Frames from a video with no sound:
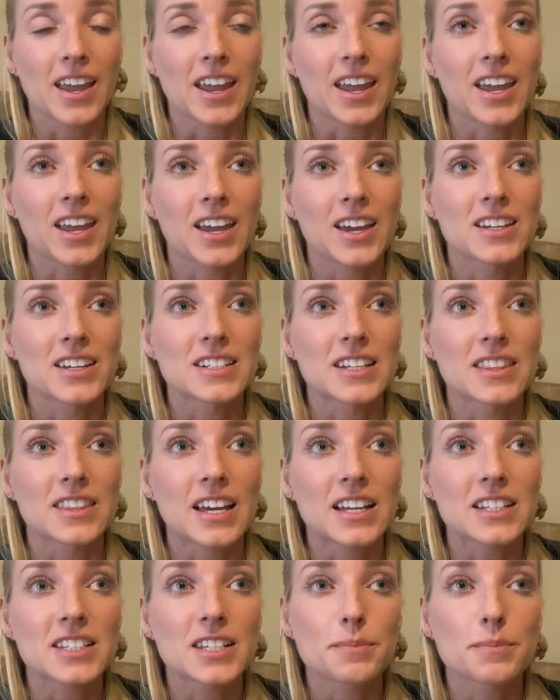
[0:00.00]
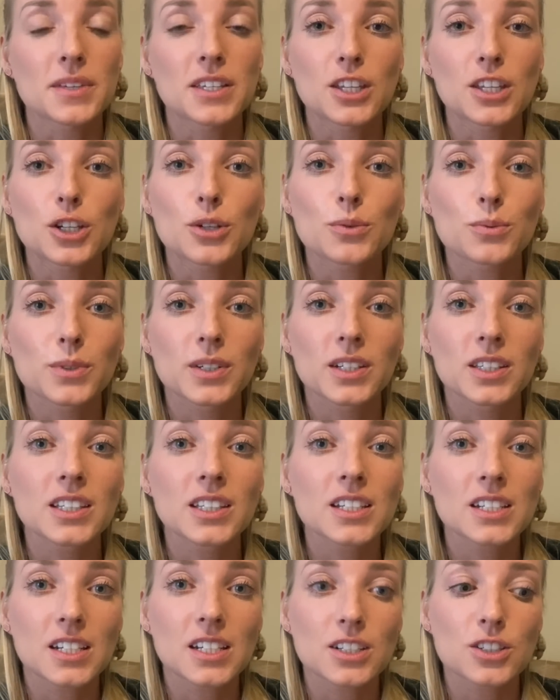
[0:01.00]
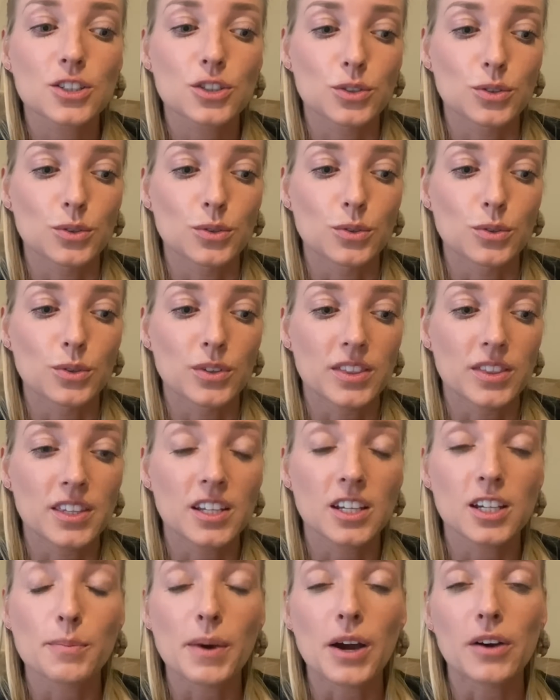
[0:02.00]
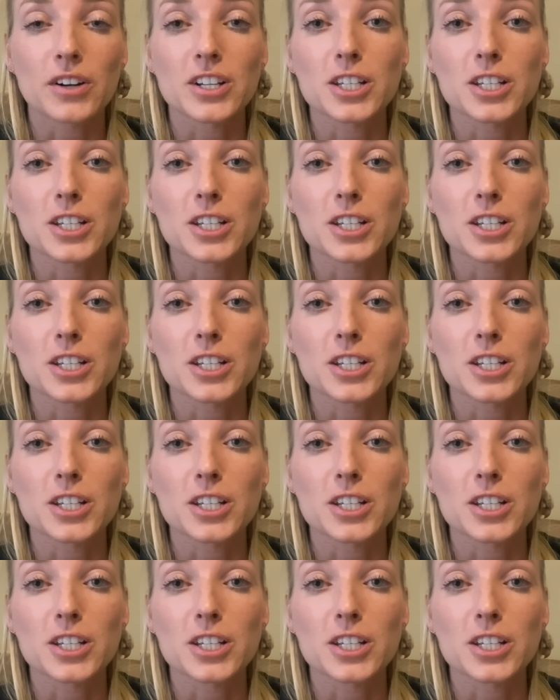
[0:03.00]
And that's something that you really need to think about,